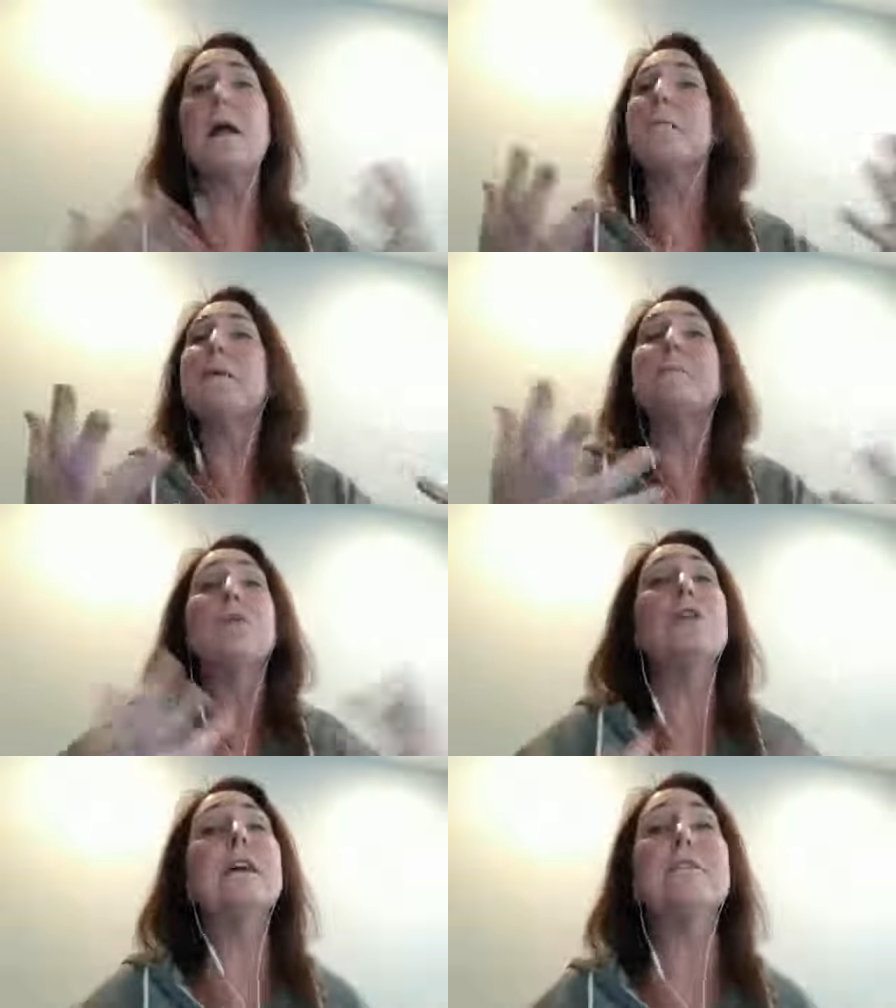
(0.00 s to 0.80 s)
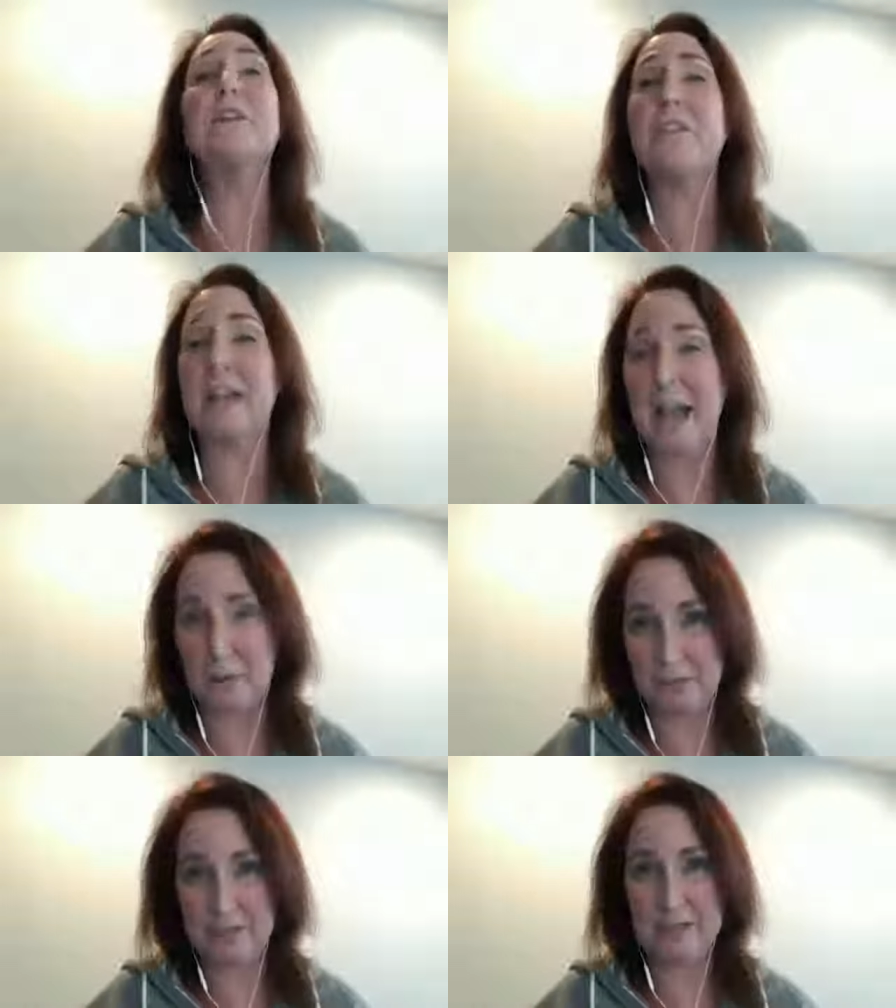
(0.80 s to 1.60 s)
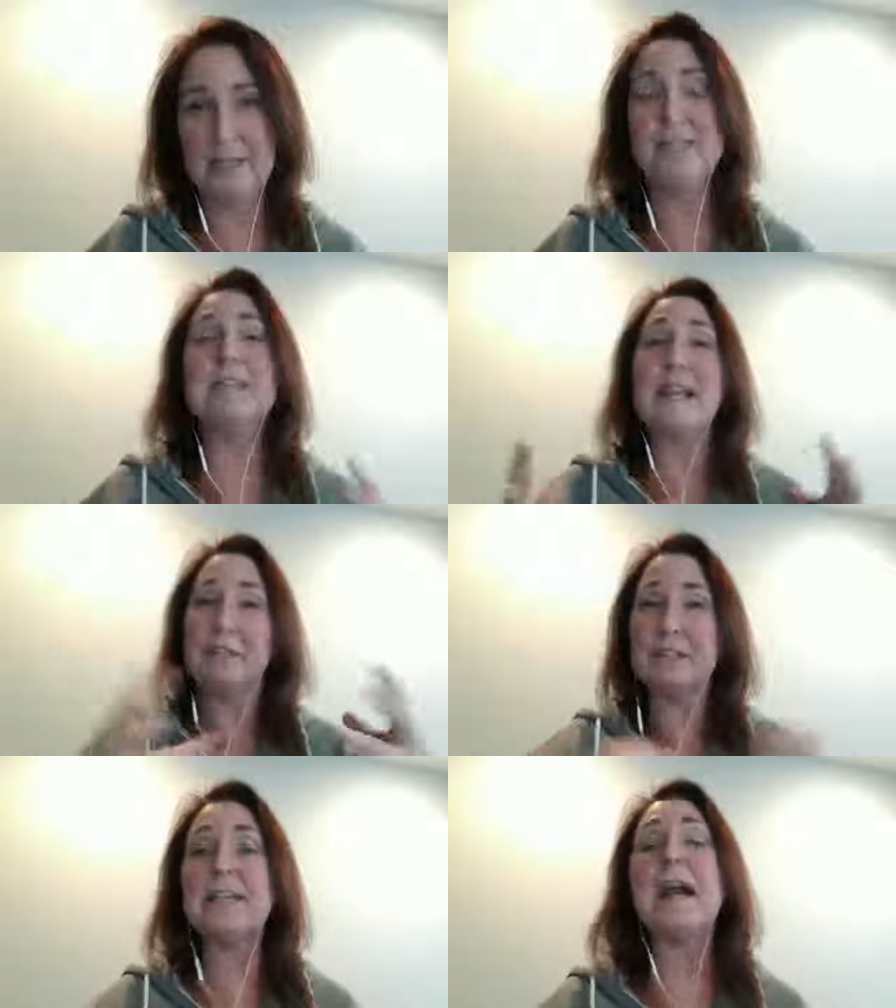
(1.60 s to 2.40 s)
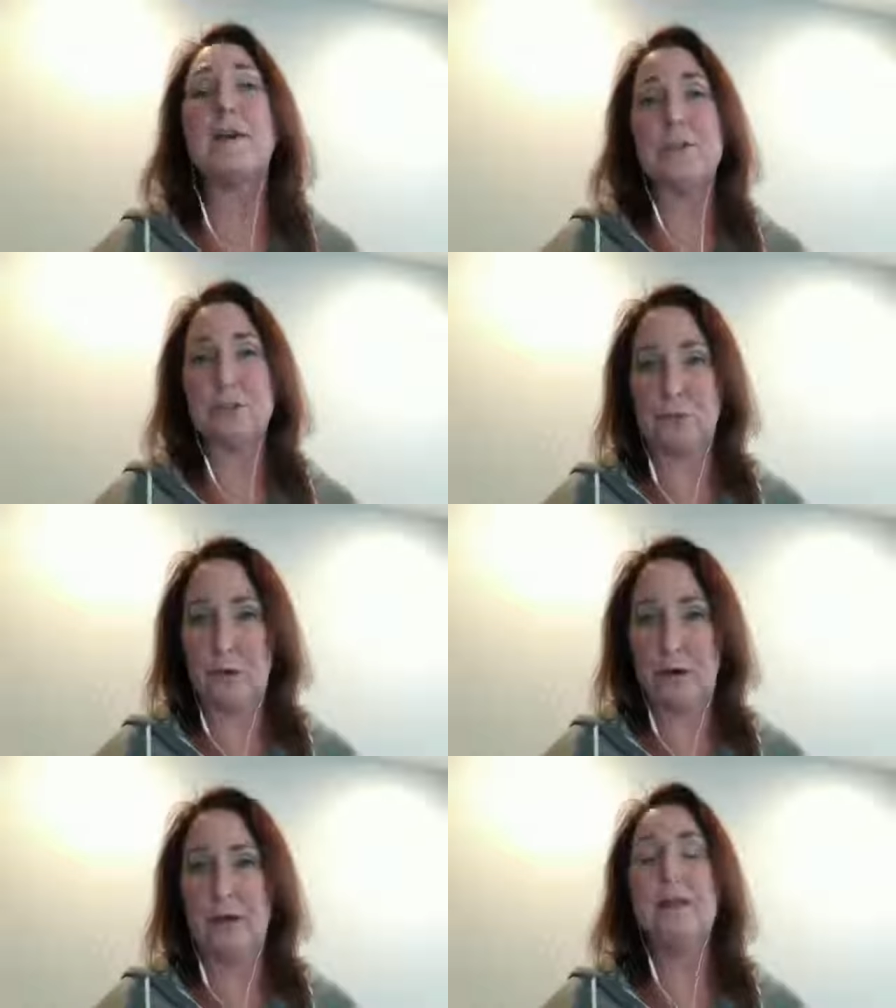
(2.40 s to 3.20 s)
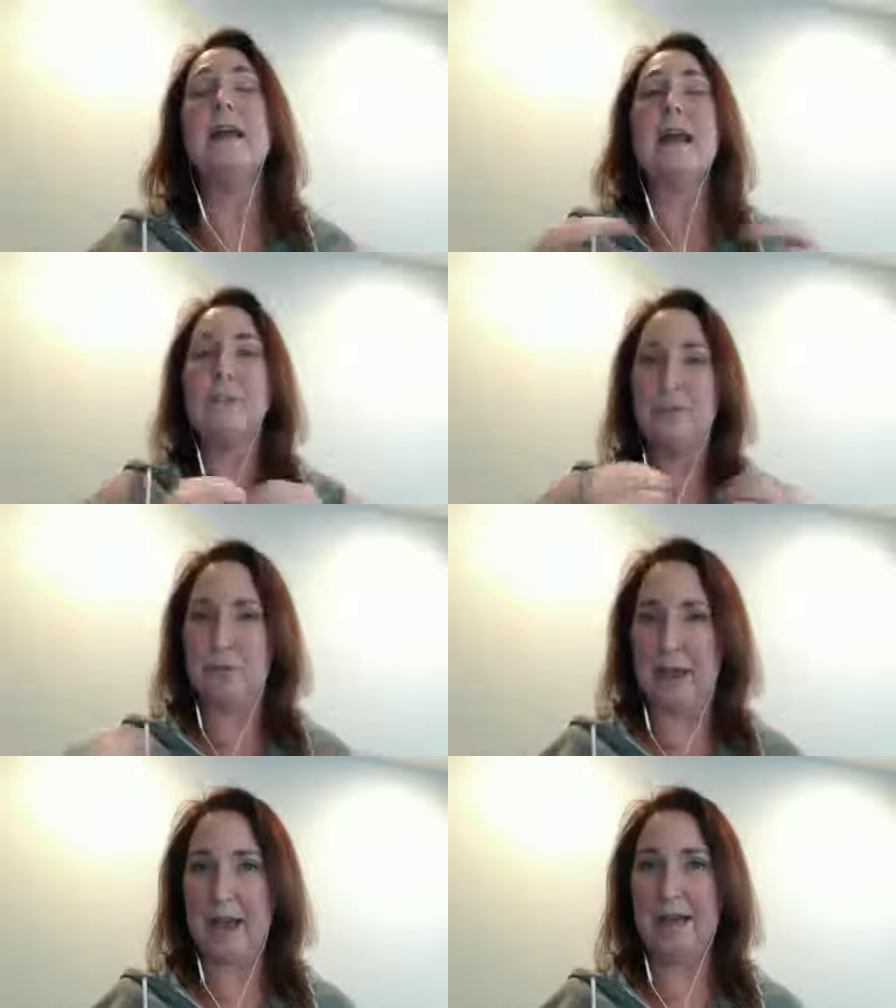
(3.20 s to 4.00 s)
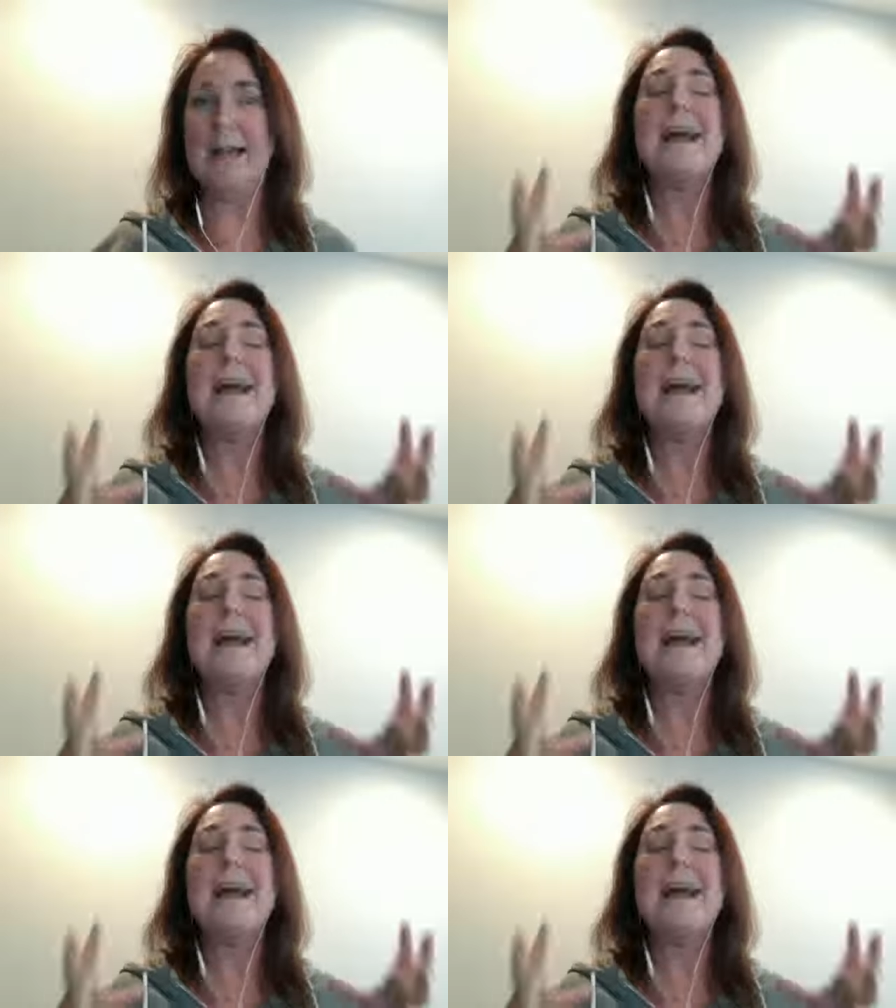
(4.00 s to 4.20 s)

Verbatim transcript: But pull everything out Take everything out of the drawer and do that.